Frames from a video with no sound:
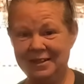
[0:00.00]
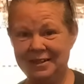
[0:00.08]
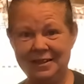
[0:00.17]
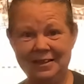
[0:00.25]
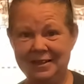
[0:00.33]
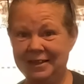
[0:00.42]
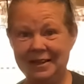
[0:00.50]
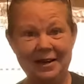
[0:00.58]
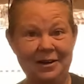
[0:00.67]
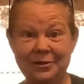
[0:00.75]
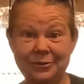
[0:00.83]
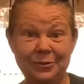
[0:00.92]
and then get
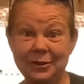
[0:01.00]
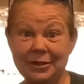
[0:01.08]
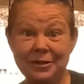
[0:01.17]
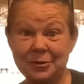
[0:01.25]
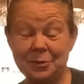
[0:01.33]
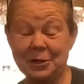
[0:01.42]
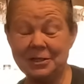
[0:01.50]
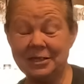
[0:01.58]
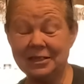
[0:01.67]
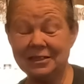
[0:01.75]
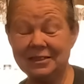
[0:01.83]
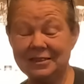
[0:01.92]
on with another
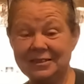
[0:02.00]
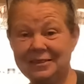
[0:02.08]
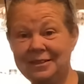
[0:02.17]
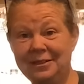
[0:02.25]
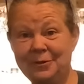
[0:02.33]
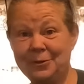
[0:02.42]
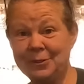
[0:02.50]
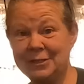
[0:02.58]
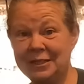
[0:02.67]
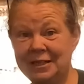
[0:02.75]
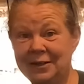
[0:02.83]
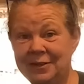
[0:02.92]
project. So we'll
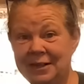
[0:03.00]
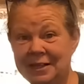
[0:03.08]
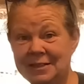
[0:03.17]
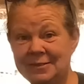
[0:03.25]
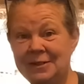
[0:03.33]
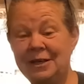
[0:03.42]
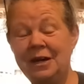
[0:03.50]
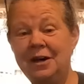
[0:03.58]
see you on the next one.